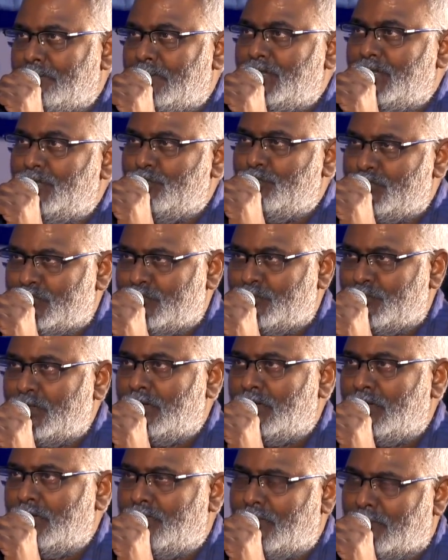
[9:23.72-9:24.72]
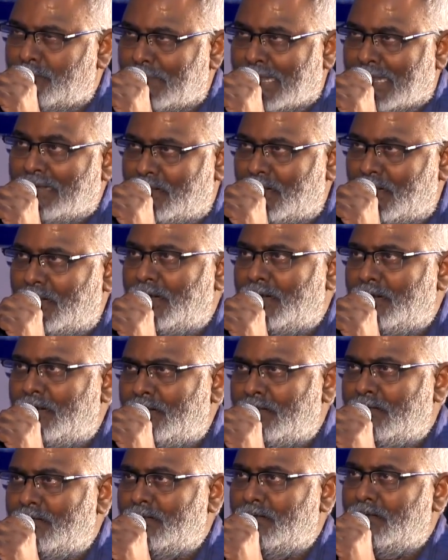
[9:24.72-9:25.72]
be useful for
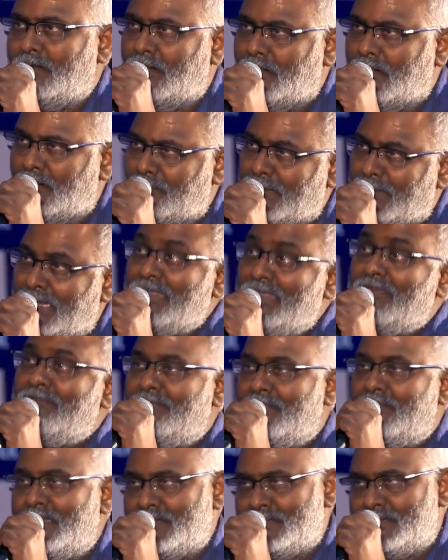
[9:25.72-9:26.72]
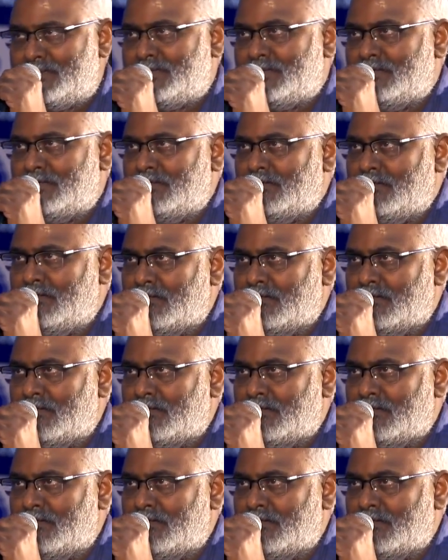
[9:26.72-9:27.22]
mankind in many ways